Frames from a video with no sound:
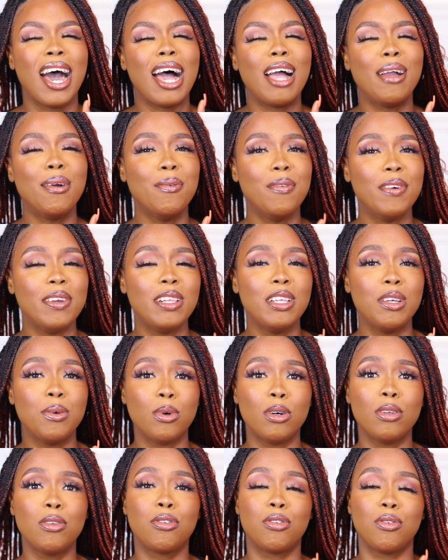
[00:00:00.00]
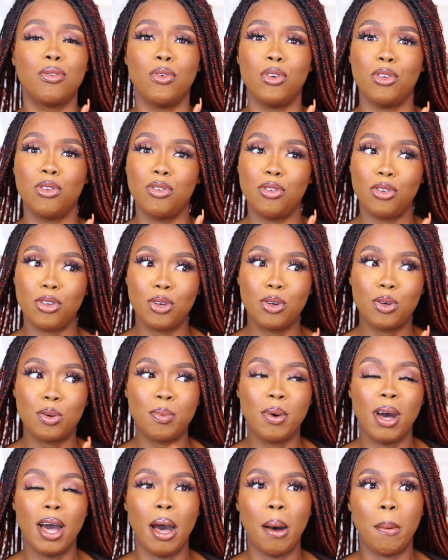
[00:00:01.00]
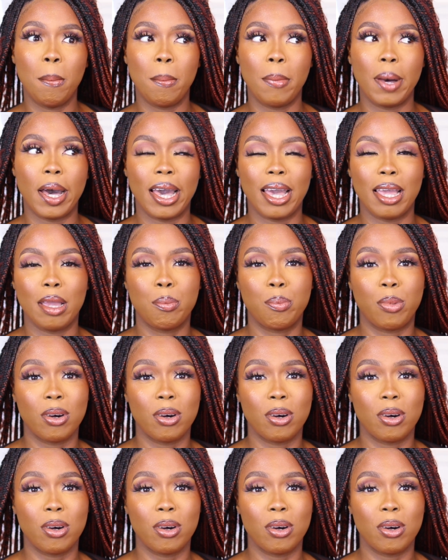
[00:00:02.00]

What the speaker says: I really want to resume my